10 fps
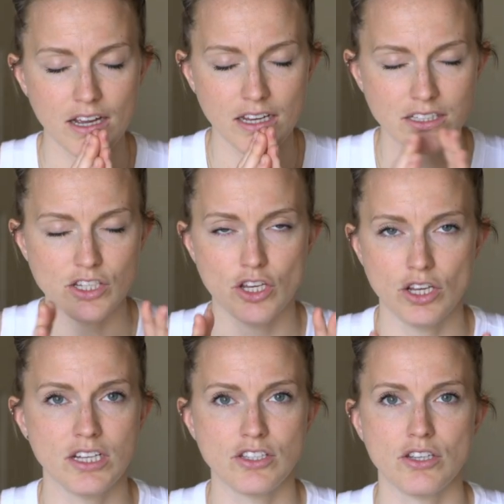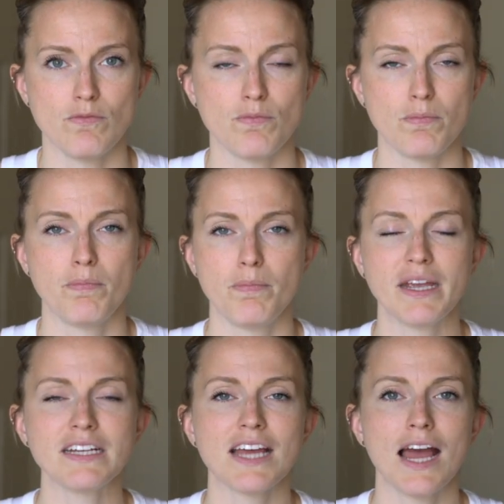It's, it's
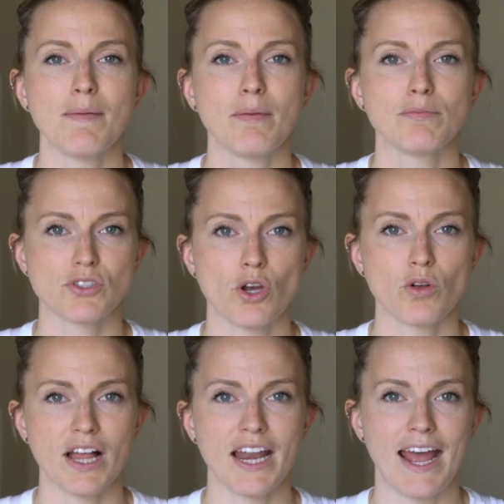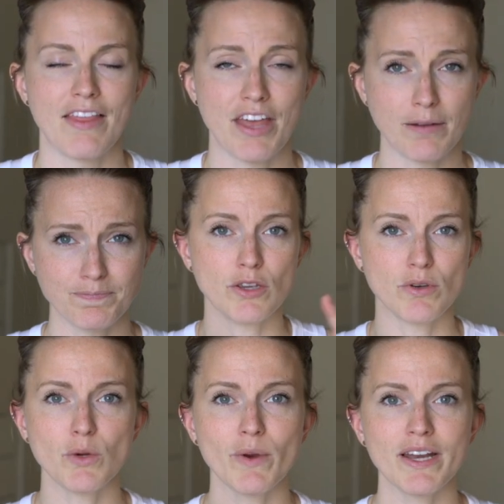big time. I'm so glad I had that. You
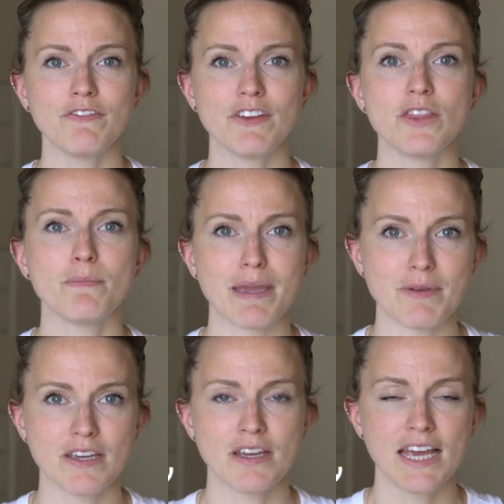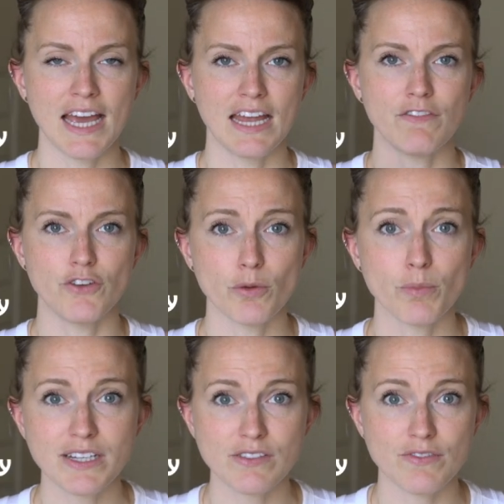need a way to feed the baby. And if you're
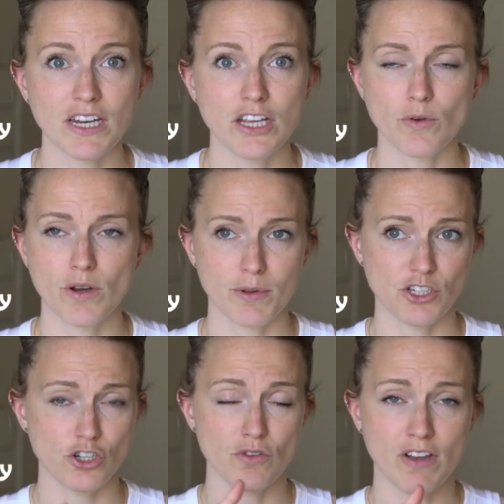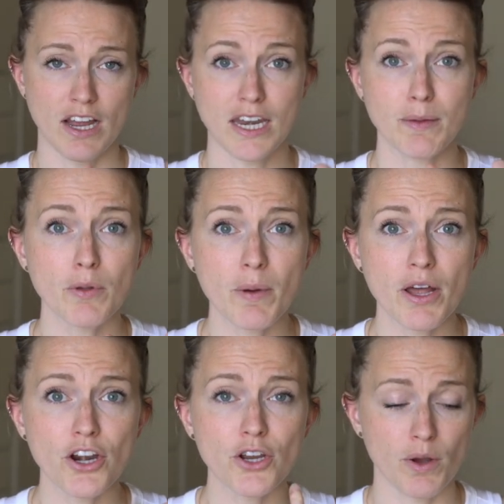breastfeeding, you want to make sure you've got nipple
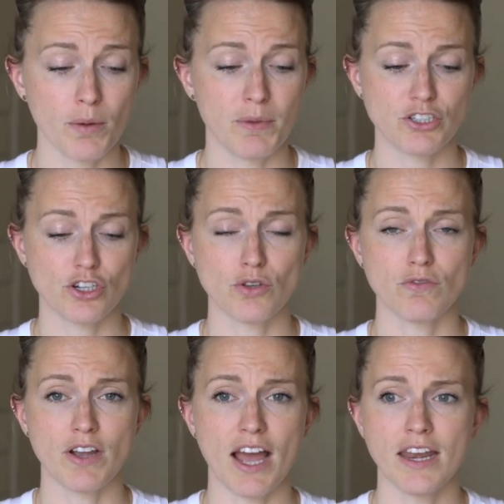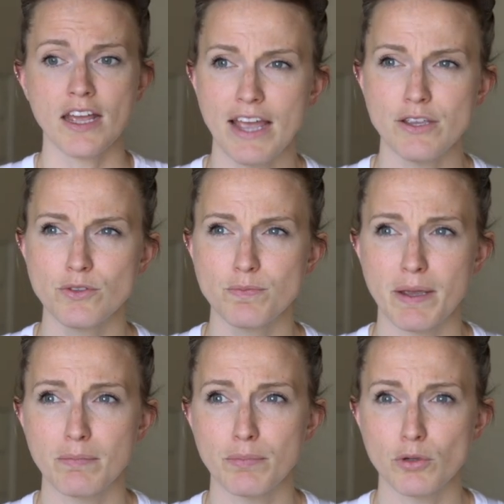butter. You want to make sure you've got, I use
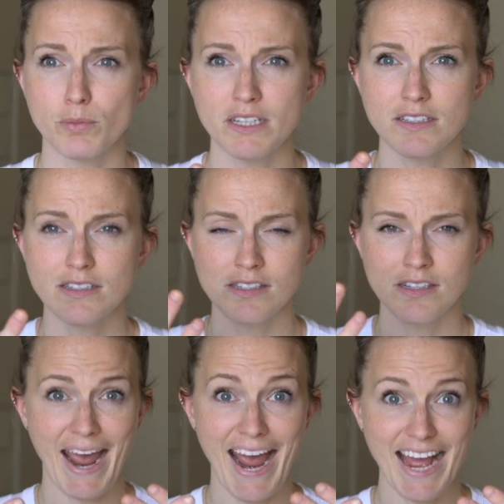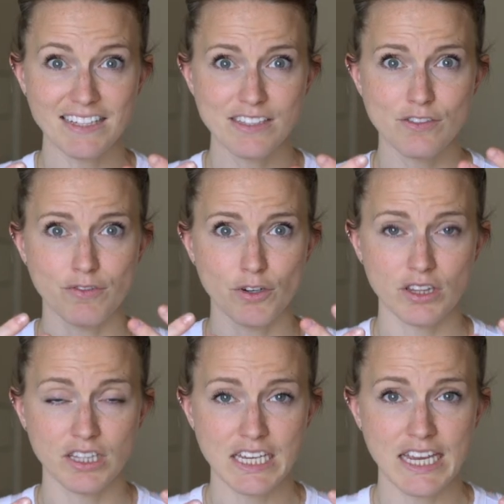Bamboobies pads for
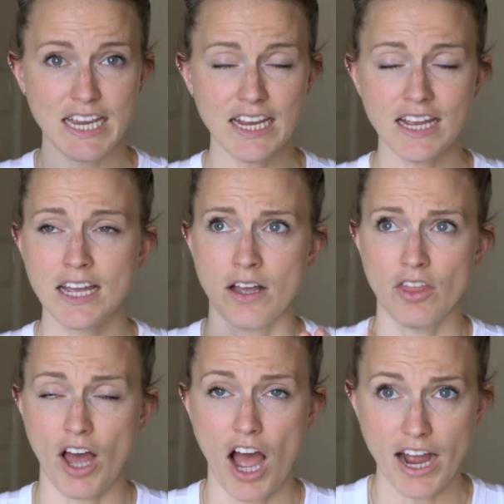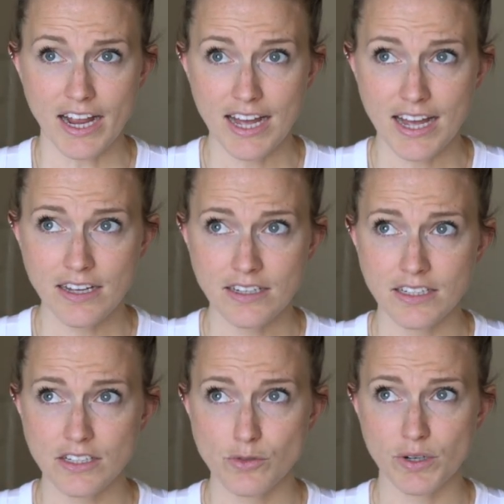leaking. The Haakaa
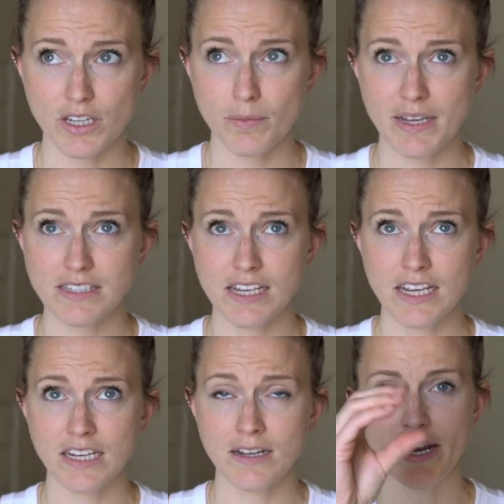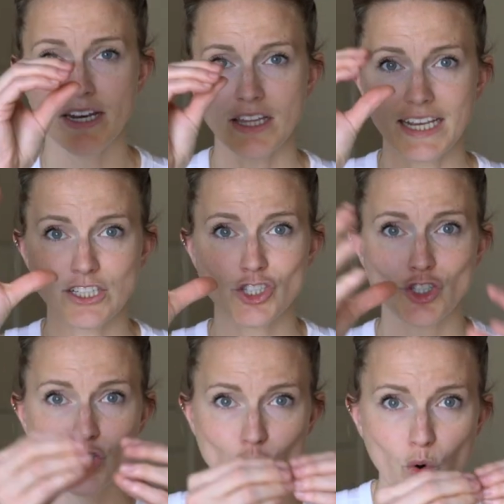is really amazing. Way to like
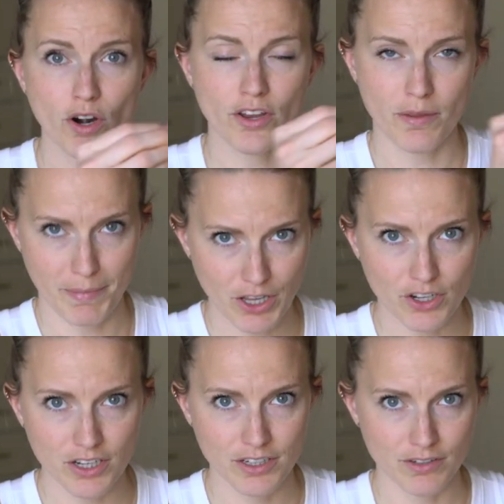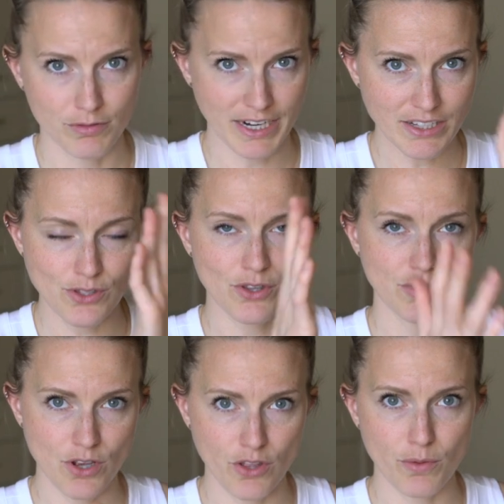store the milk, right? So
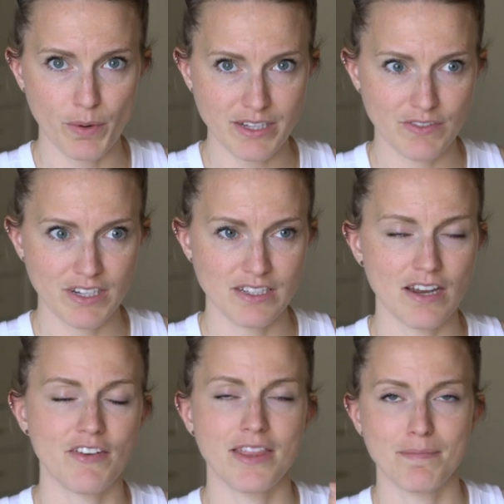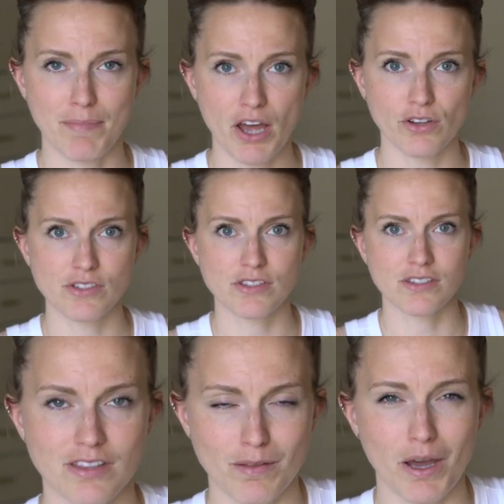there's all the breastfeeding stuff, and then bottles.
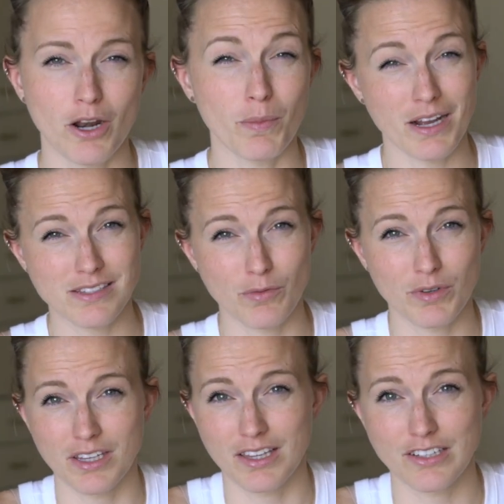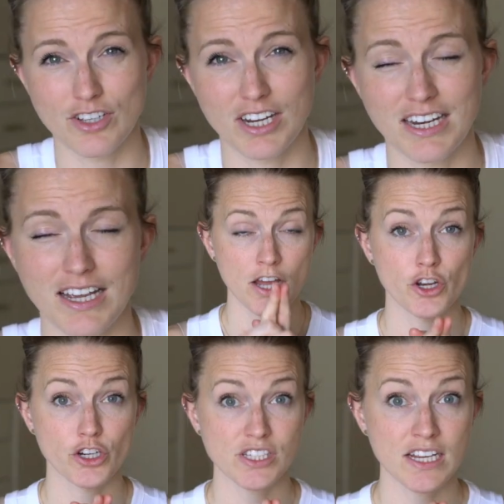The bottle box I really think is a good idea. A
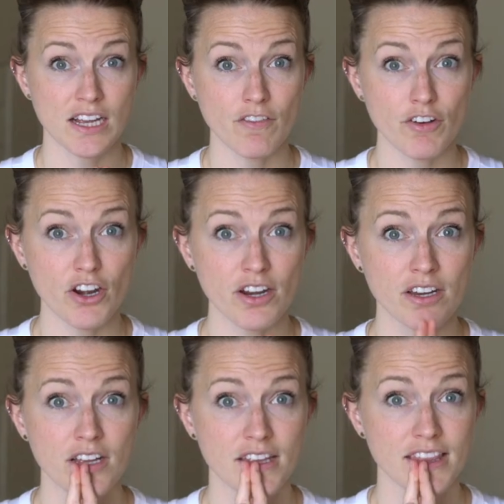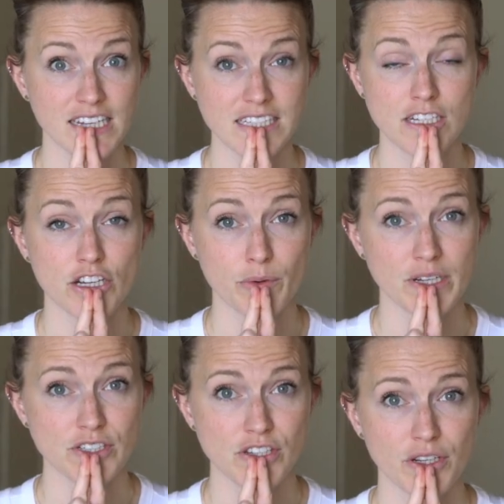nursing cover, that's a good
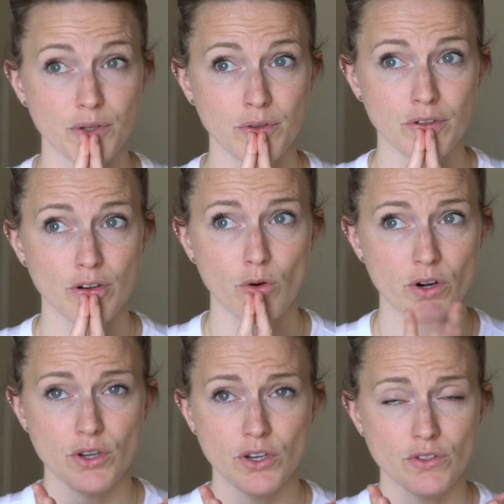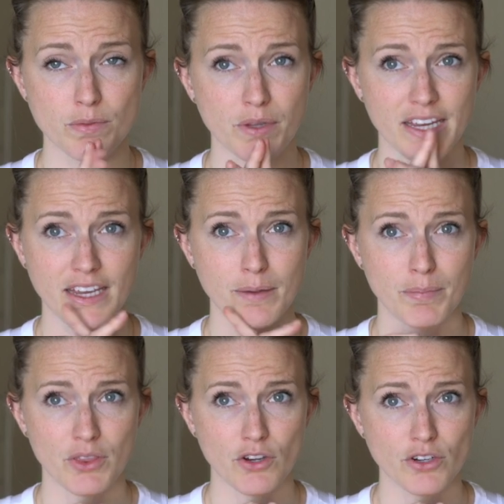one too. Or you can use a blanket,
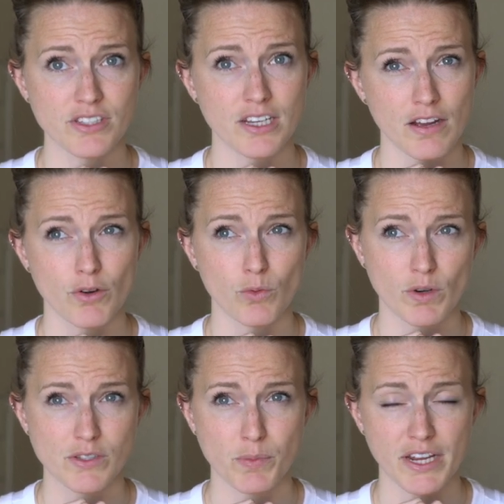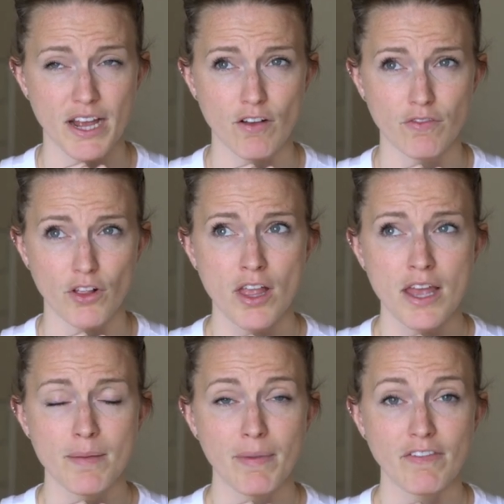but the nursing cover was pretty helpful.
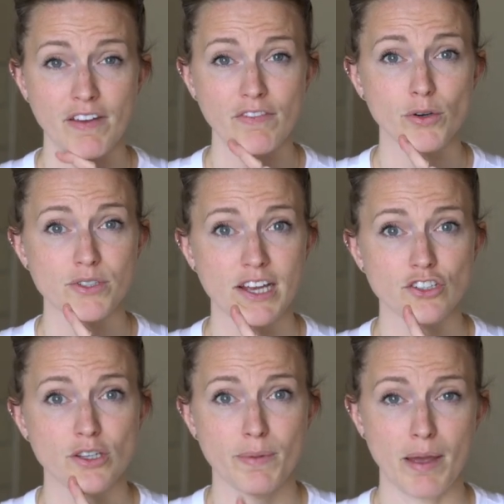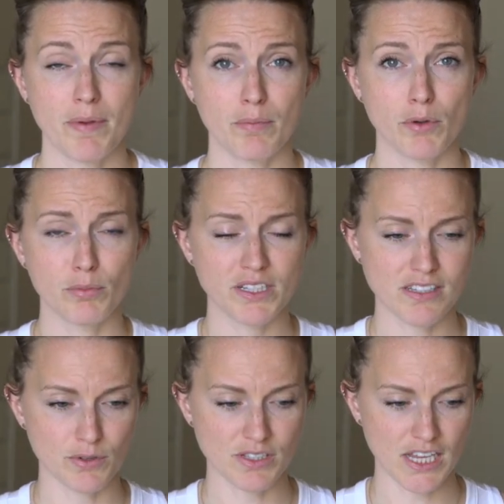My favorite was actually by Bamboobies.
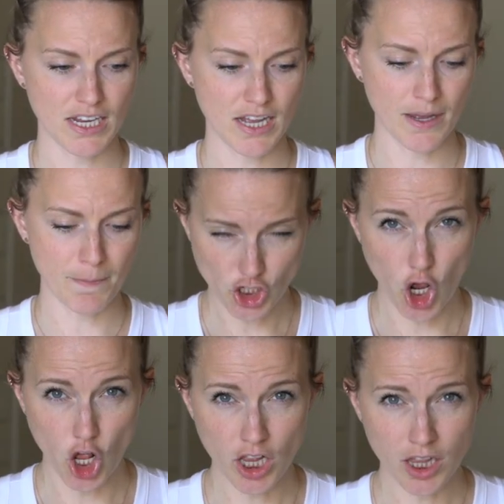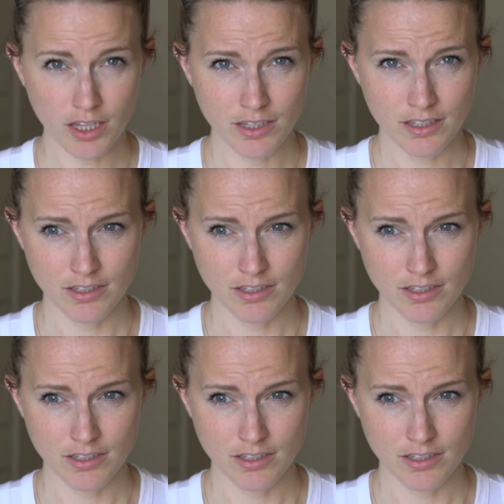It was like a shawl,